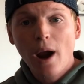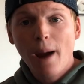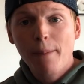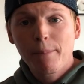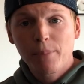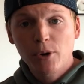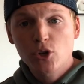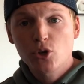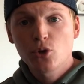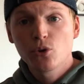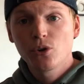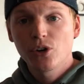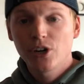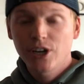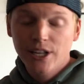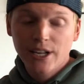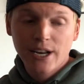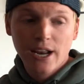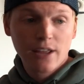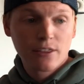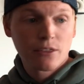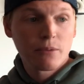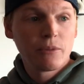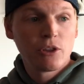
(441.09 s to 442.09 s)
opportunity to
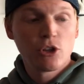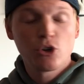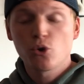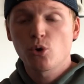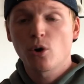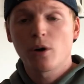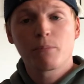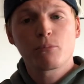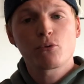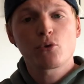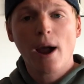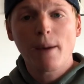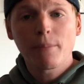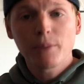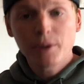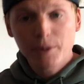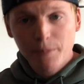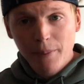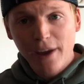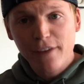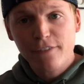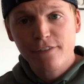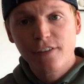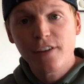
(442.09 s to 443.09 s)
get them in the door probably
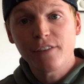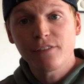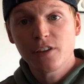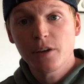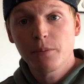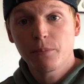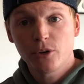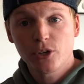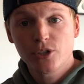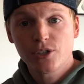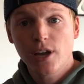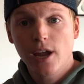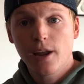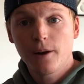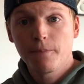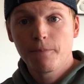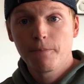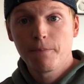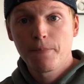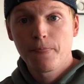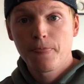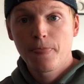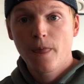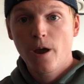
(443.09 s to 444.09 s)
by 50%,
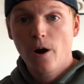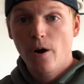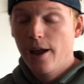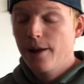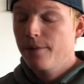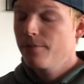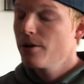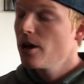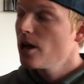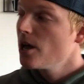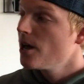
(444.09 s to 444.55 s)
all right?